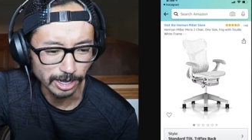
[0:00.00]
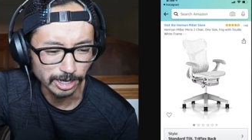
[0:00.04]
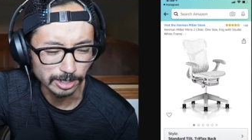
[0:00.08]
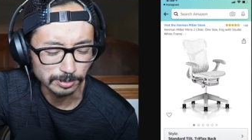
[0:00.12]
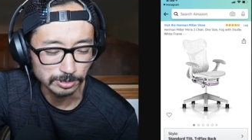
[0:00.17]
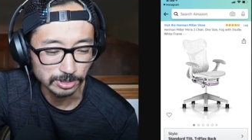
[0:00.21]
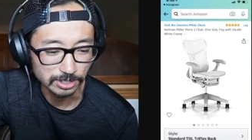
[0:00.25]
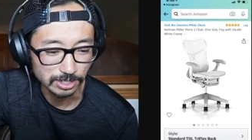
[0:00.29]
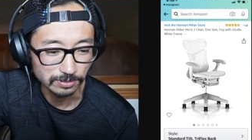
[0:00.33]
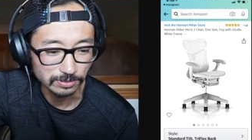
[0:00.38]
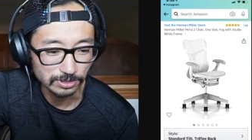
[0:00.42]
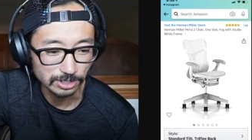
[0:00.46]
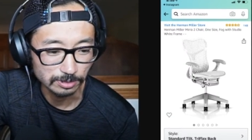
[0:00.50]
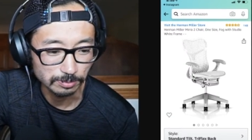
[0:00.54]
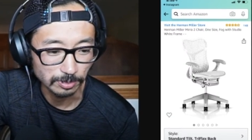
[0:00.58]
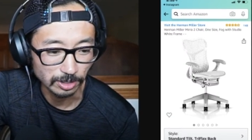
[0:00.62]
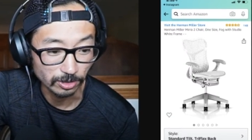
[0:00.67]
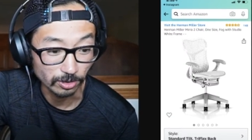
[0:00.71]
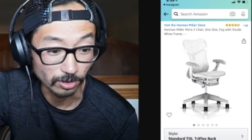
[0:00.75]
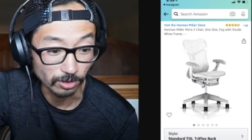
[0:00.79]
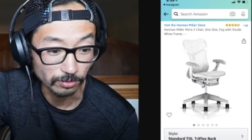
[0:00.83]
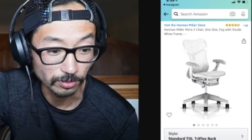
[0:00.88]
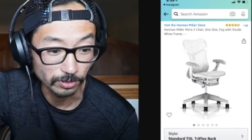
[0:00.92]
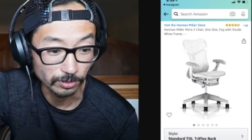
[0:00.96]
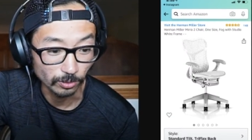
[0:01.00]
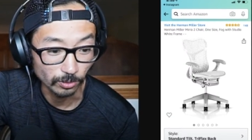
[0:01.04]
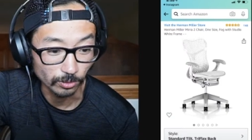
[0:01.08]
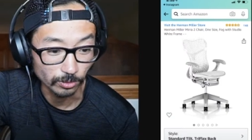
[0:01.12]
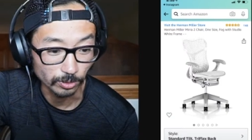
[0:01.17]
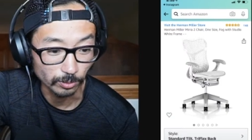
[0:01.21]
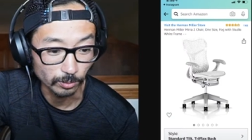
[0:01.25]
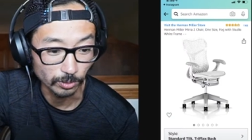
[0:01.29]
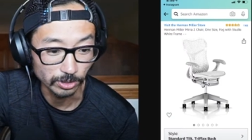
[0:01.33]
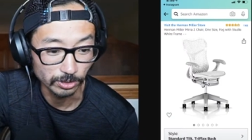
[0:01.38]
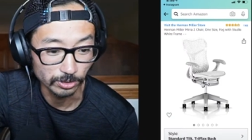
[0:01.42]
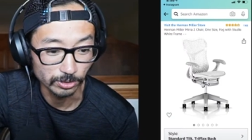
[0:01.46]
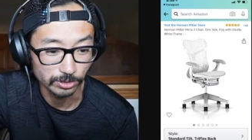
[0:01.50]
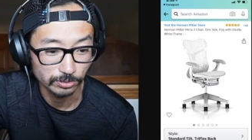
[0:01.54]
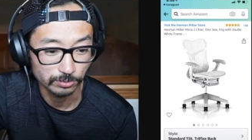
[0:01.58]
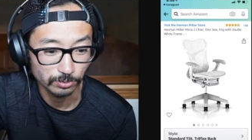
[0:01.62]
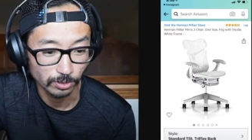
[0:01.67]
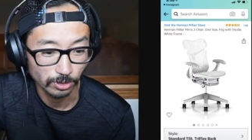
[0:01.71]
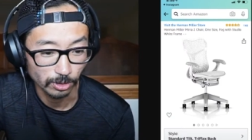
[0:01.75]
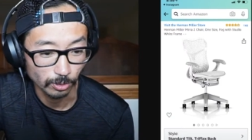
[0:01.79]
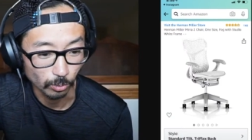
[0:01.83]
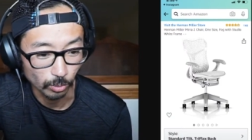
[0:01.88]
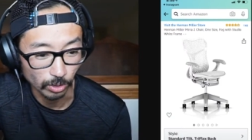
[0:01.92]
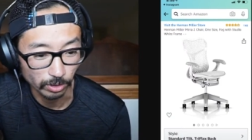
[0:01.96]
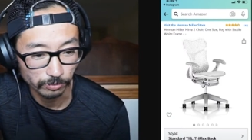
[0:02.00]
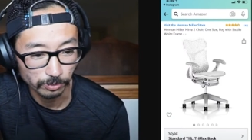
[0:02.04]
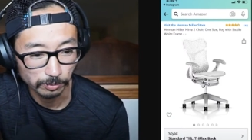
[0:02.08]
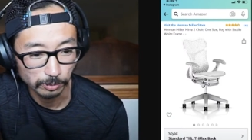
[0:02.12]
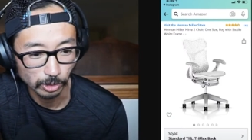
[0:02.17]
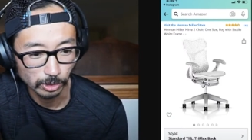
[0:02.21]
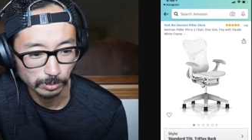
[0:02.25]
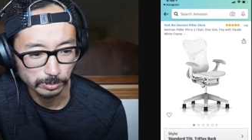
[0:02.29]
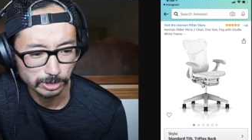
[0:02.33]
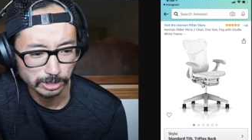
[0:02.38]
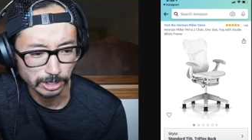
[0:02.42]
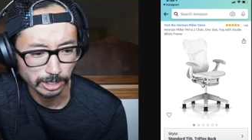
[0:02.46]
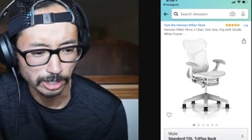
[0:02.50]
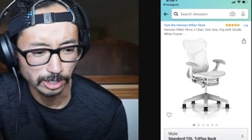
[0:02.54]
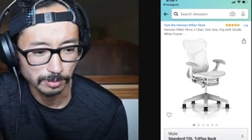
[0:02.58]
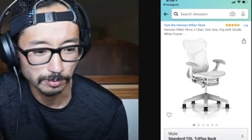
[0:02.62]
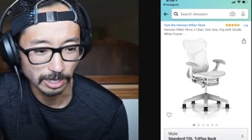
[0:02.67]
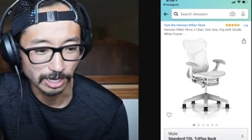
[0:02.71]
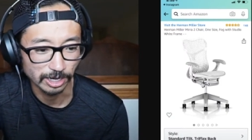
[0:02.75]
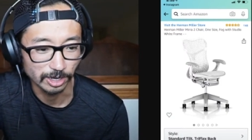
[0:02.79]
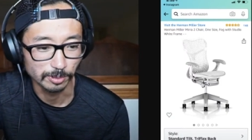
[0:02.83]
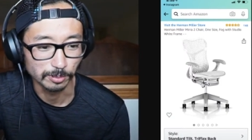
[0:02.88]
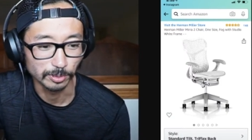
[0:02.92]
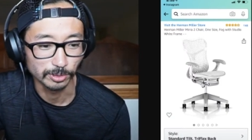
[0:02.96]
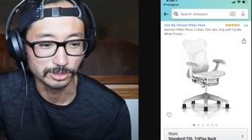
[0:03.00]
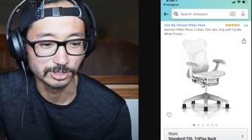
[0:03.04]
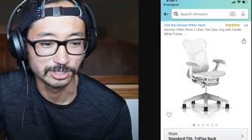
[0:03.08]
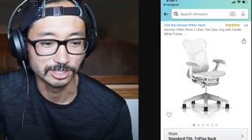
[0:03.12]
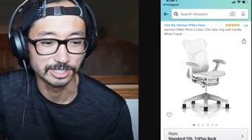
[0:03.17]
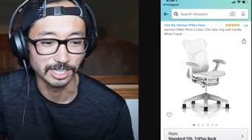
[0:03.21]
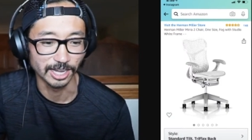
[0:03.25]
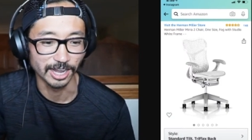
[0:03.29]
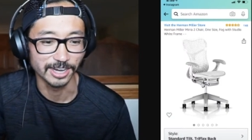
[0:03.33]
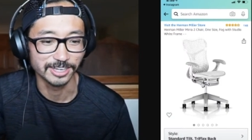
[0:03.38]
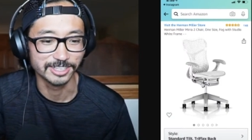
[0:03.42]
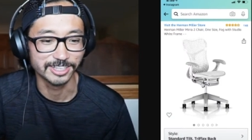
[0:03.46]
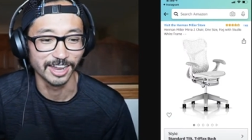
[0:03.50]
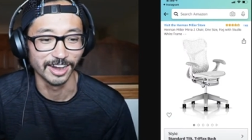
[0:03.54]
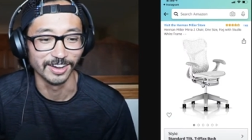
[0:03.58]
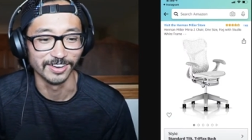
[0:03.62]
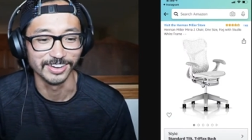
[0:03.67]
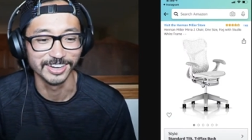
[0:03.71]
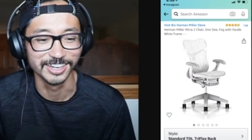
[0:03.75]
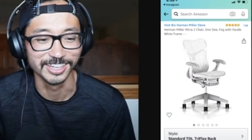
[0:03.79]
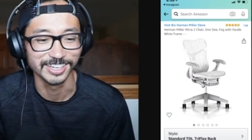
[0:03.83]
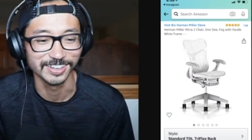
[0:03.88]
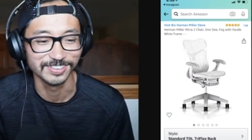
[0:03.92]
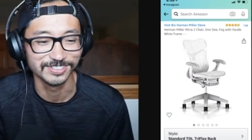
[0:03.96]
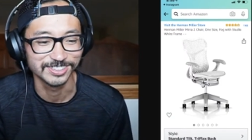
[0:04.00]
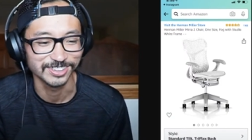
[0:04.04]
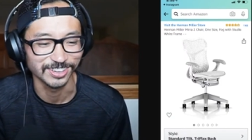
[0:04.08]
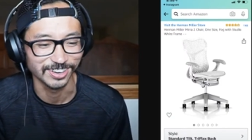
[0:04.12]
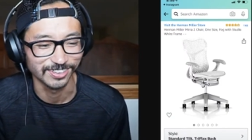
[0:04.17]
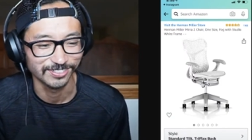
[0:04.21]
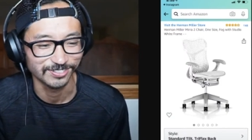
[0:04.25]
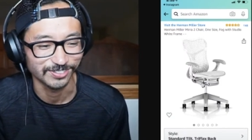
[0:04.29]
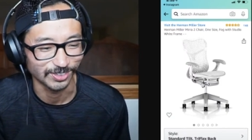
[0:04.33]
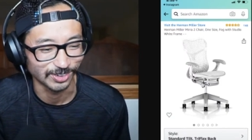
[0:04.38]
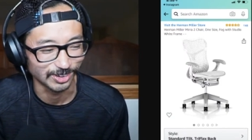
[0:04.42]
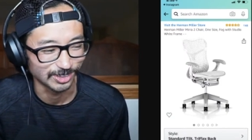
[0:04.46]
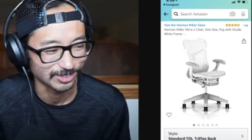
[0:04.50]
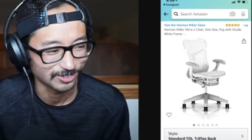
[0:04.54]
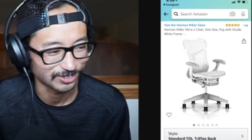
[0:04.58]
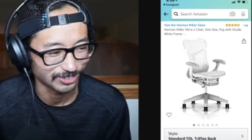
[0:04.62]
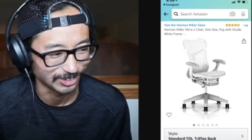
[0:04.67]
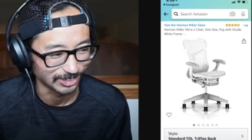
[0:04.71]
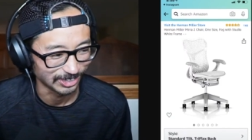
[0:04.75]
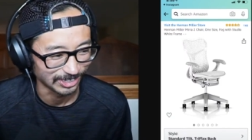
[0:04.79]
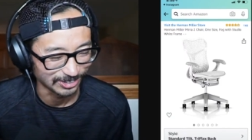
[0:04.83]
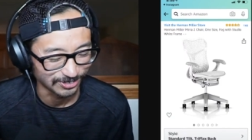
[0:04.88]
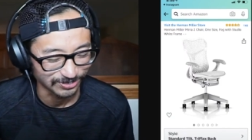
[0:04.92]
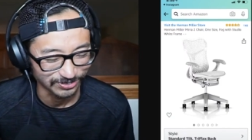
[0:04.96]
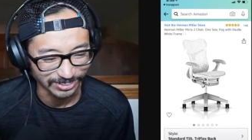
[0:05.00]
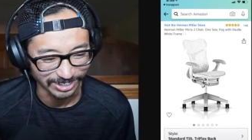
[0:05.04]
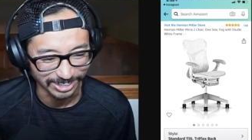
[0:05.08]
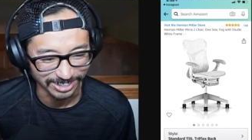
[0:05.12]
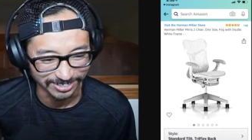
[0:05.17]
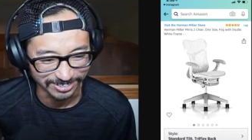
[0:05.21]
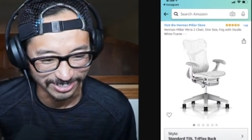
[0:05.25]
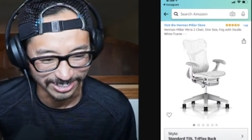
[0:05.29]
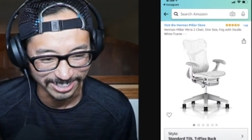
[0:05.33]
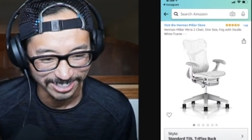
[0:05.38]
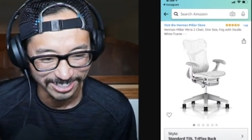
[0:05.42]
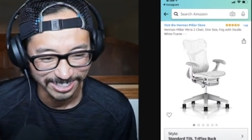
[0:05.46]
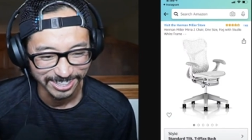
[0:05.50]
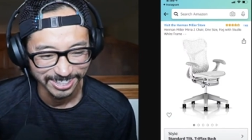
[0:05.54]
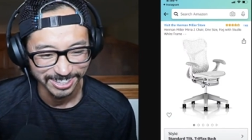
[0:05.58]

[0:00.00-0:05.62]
Steve says, my girlfriend ordered one of those for her work from home setup, and I almost died carrying it up to our fourth floor apartment.